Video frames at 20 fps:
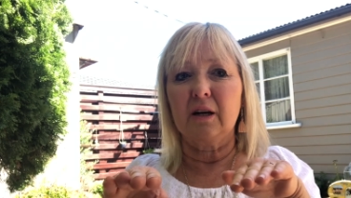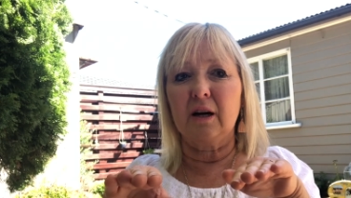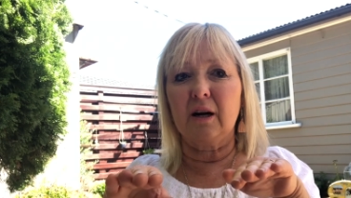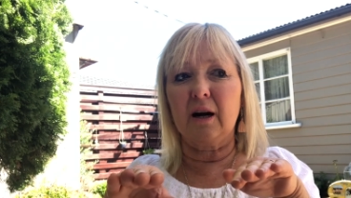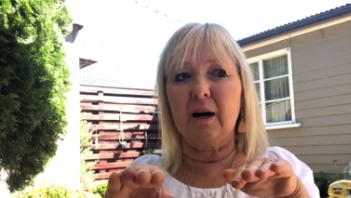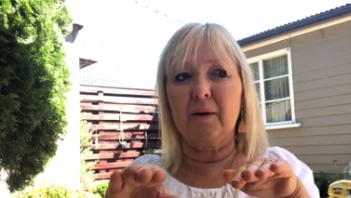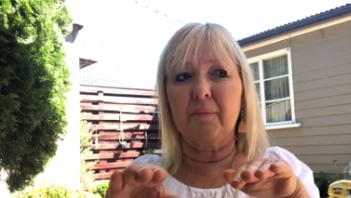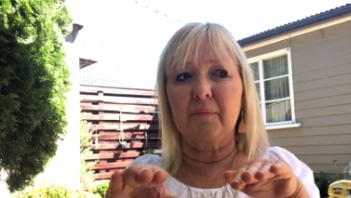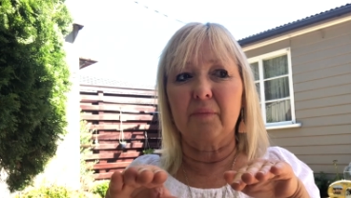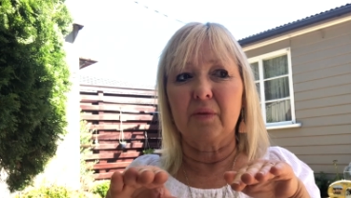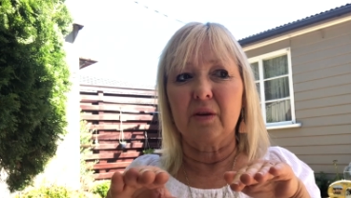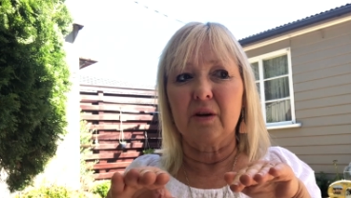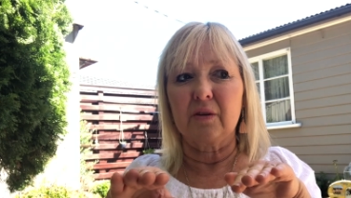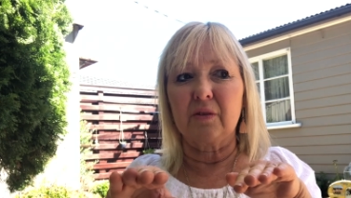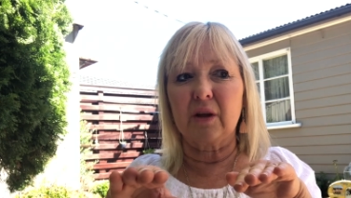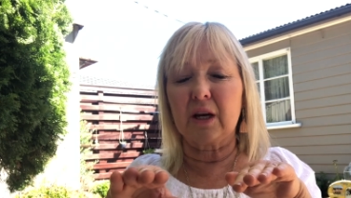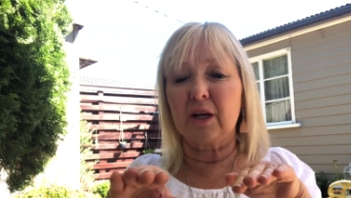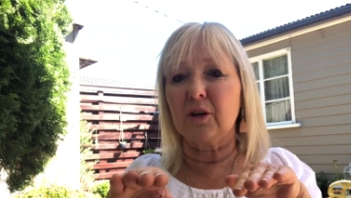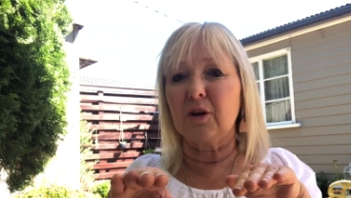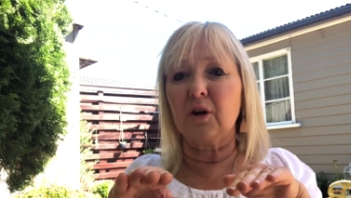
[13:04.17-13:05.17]
Um,
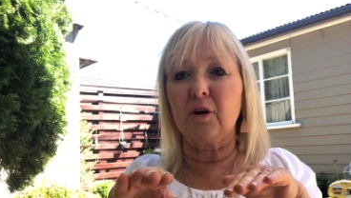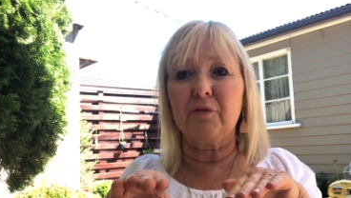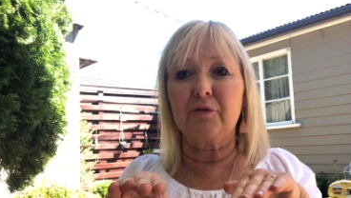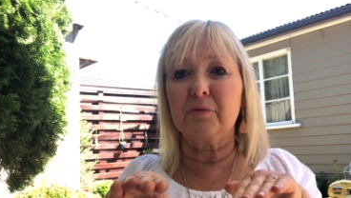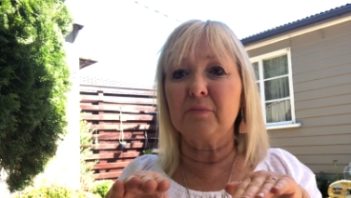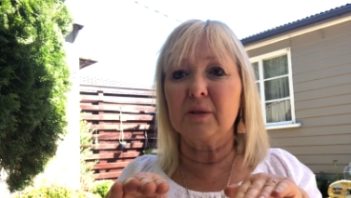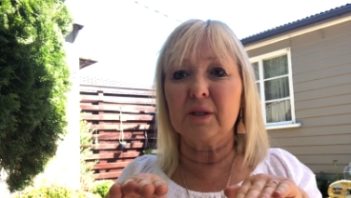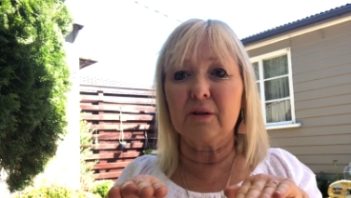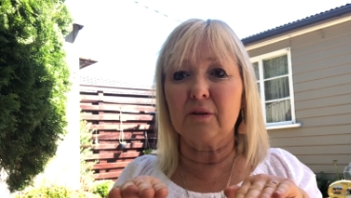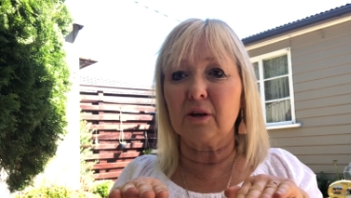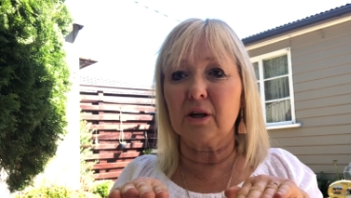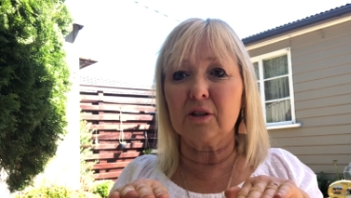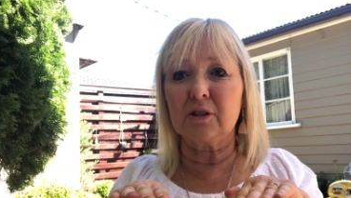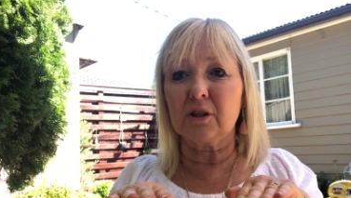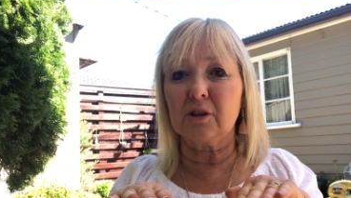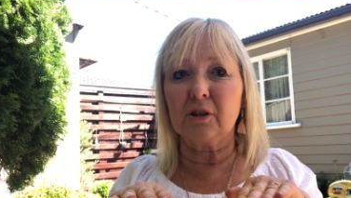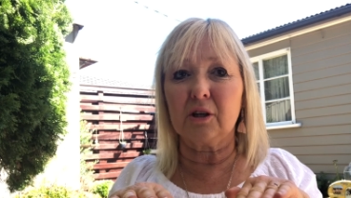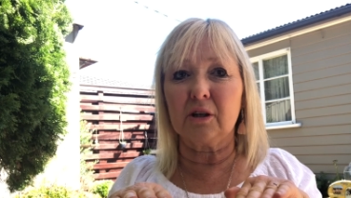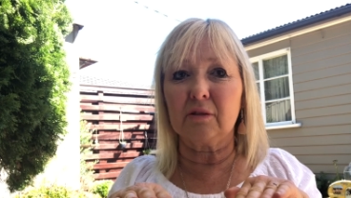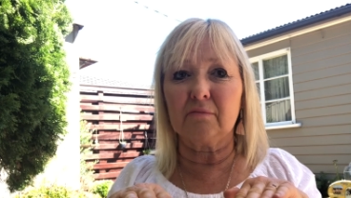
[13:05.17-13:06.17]
they can go from zero
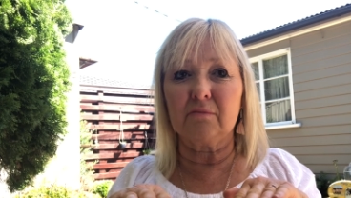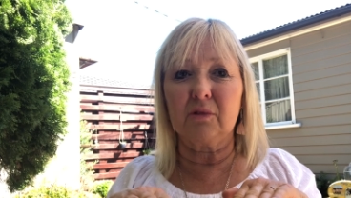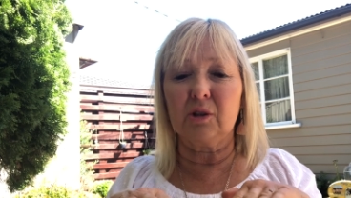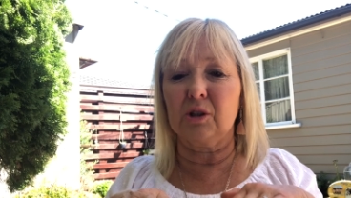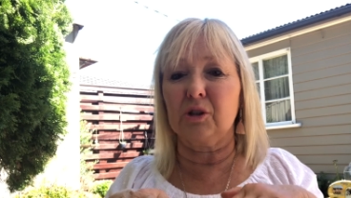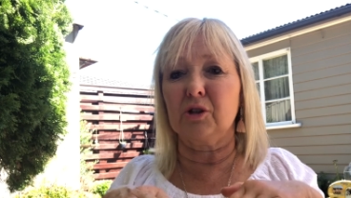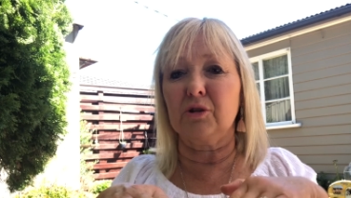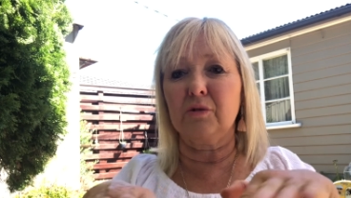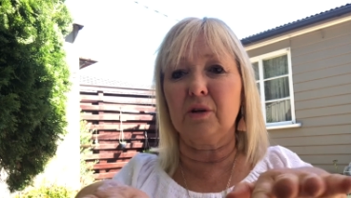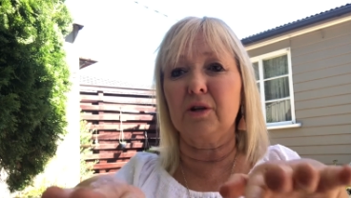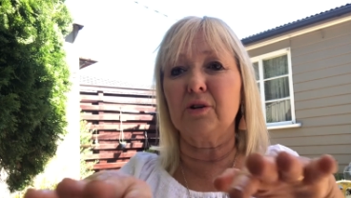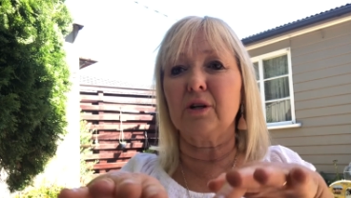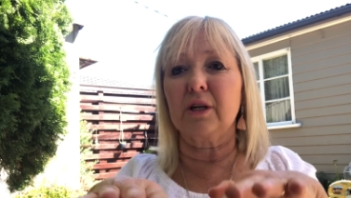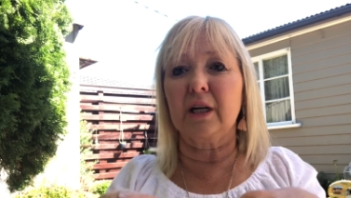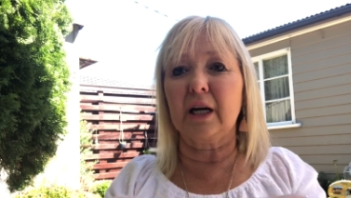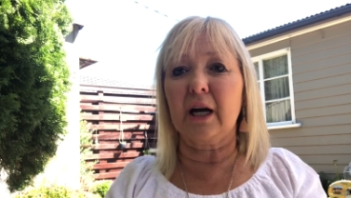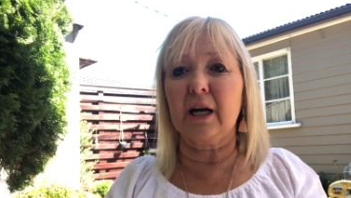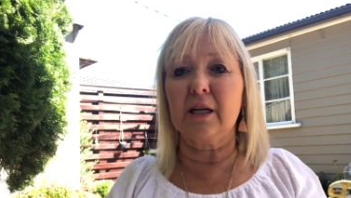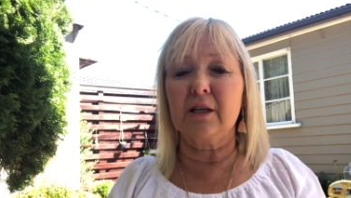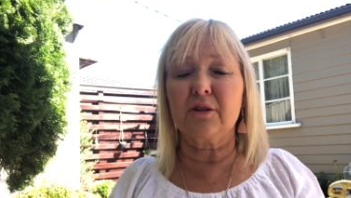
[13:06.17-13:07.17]
to like what 200
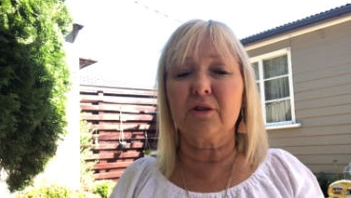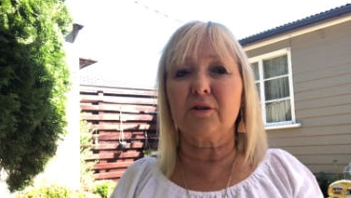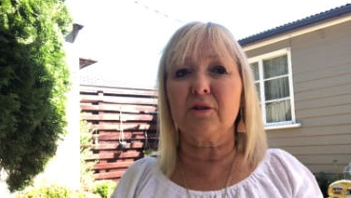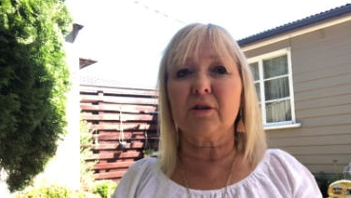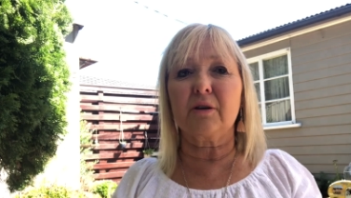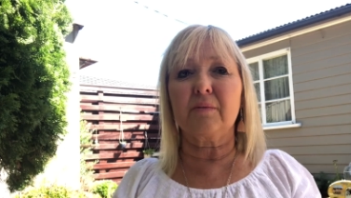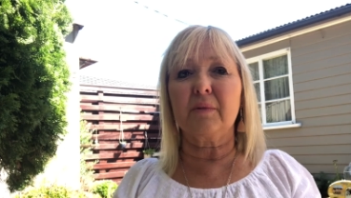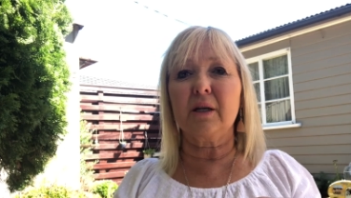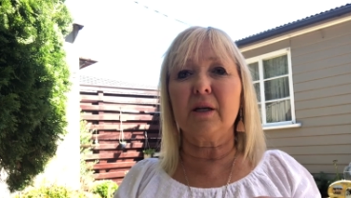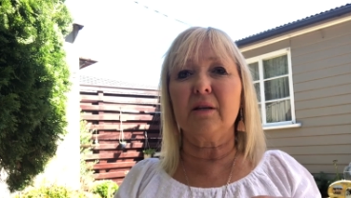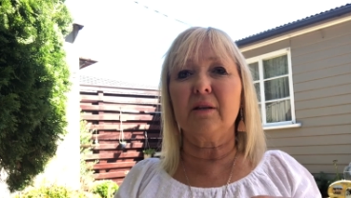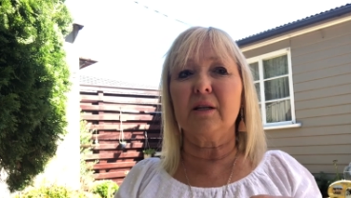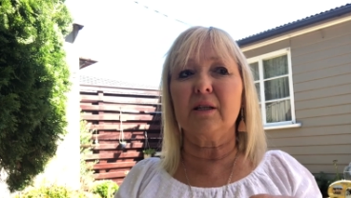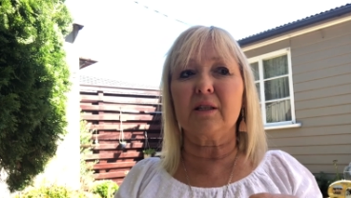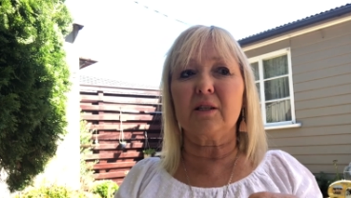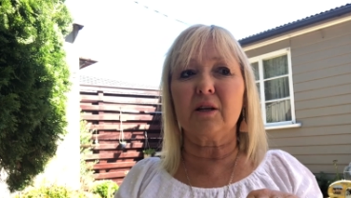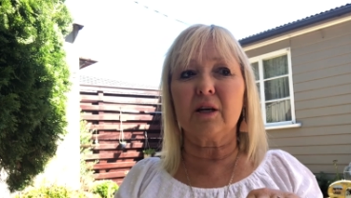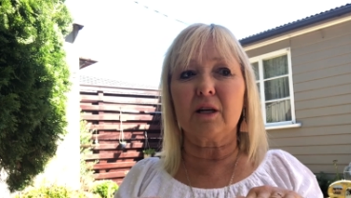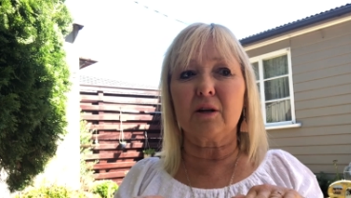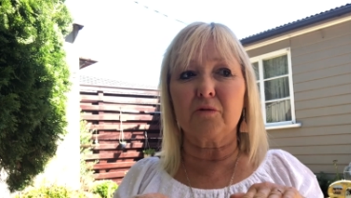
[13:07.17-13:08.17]
k's or something and
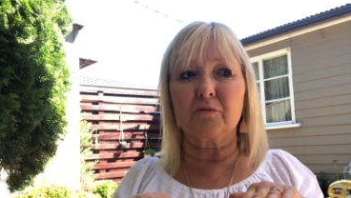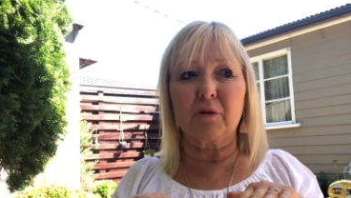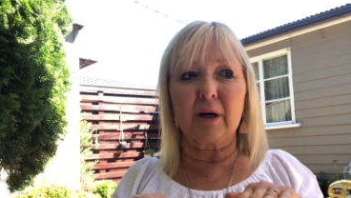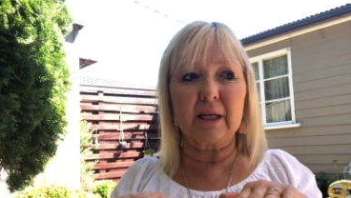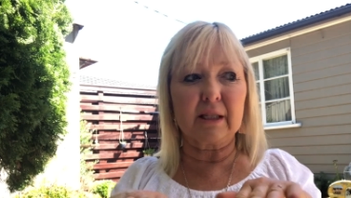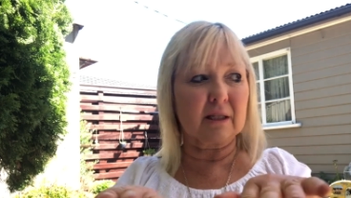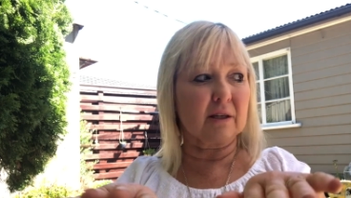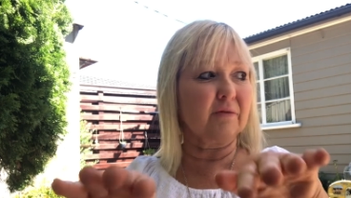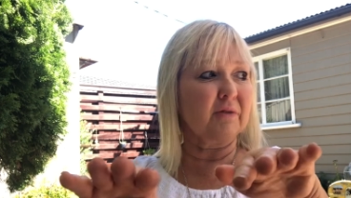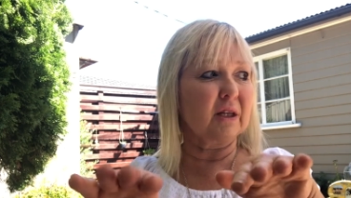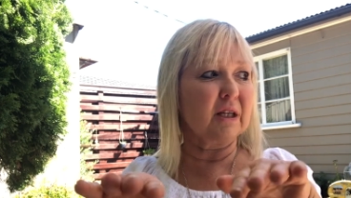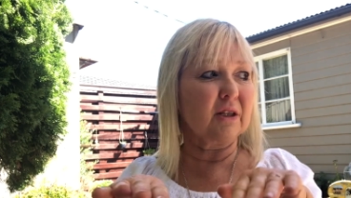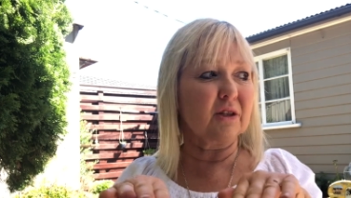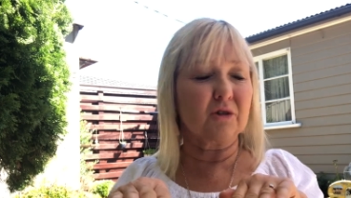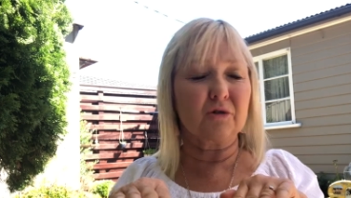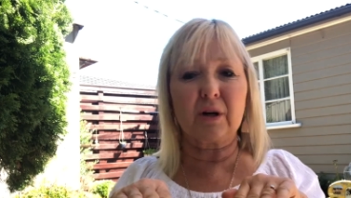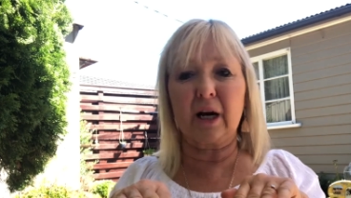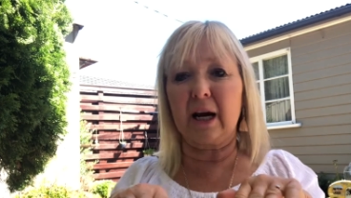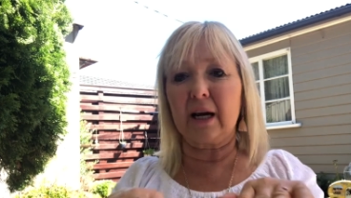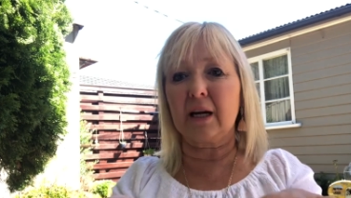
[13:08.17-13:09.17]
it's like a race of these
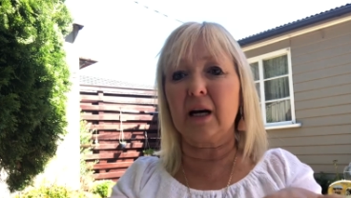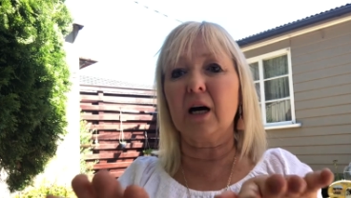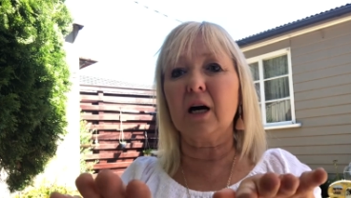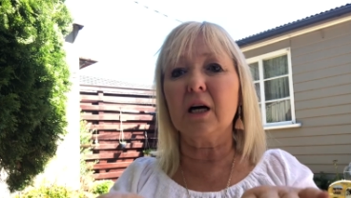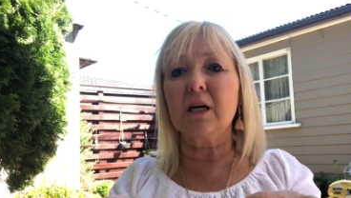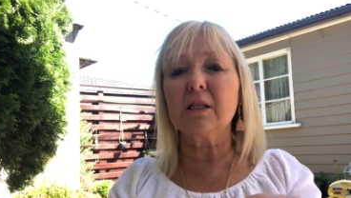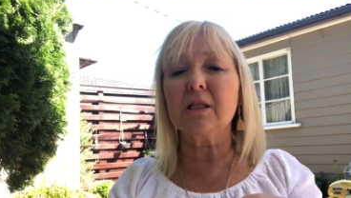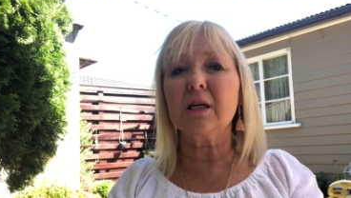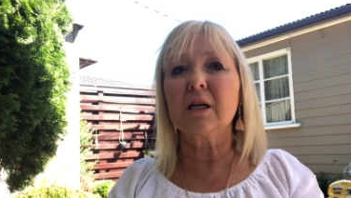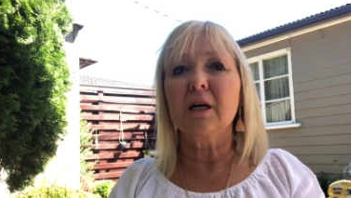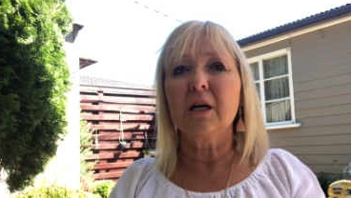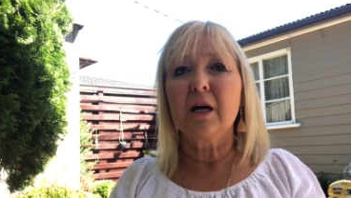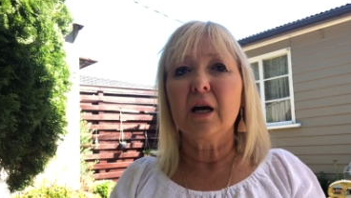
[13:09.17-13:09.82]
drag cars